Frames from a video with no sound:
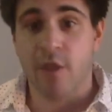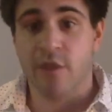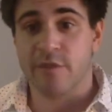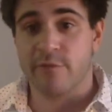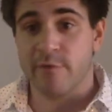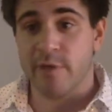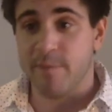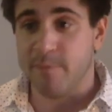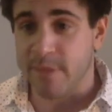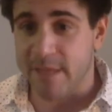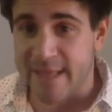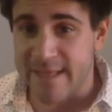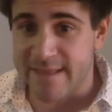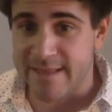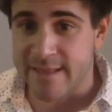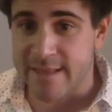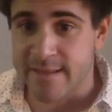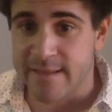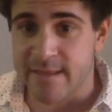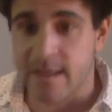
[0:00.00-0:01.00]
3
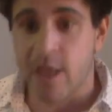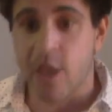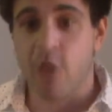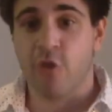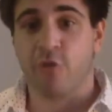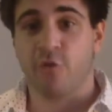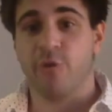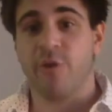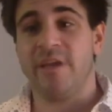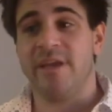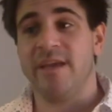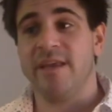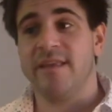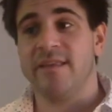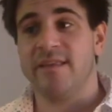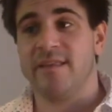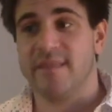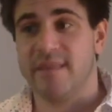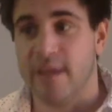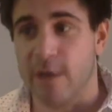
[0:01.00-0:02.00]
places, 3
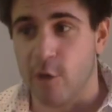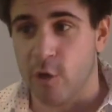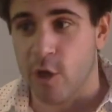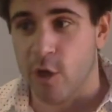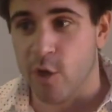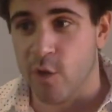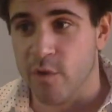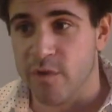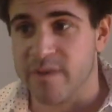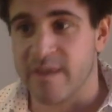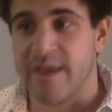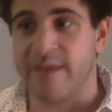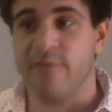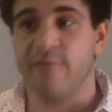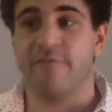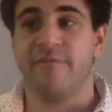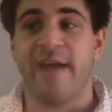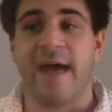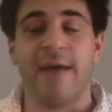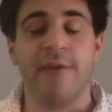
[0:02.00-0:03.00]
zeros, and
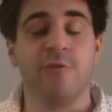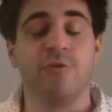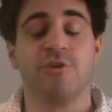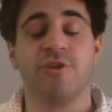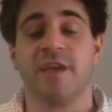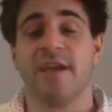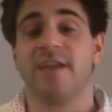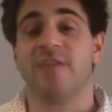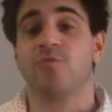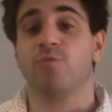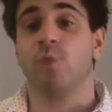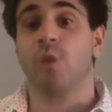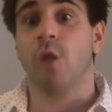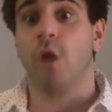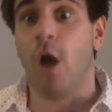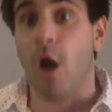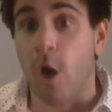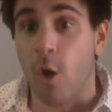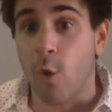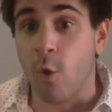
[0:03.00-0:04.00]
your value change will
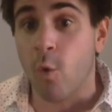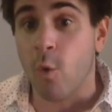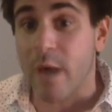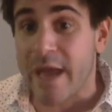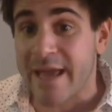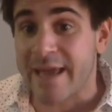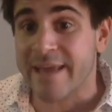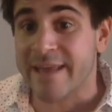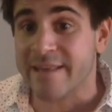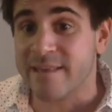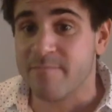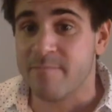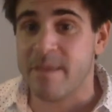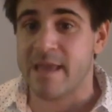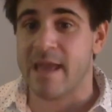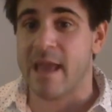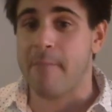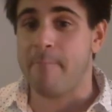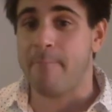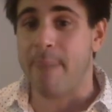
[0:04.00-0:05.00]
always
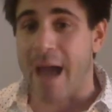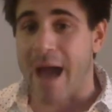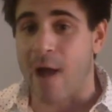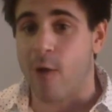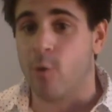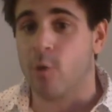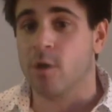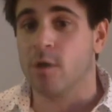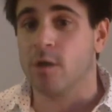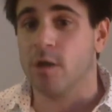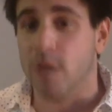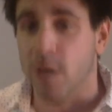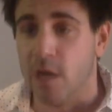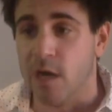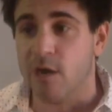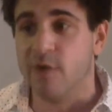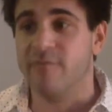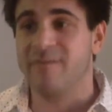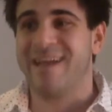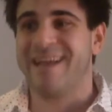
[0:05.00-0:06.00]
be a power
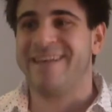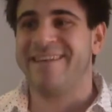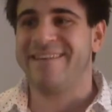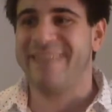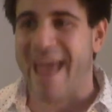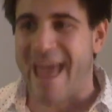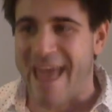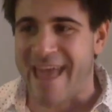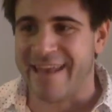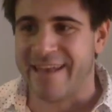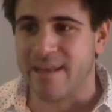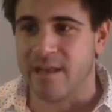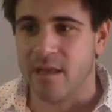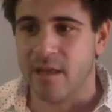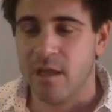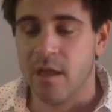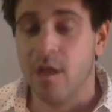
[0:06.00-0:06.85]
of 10.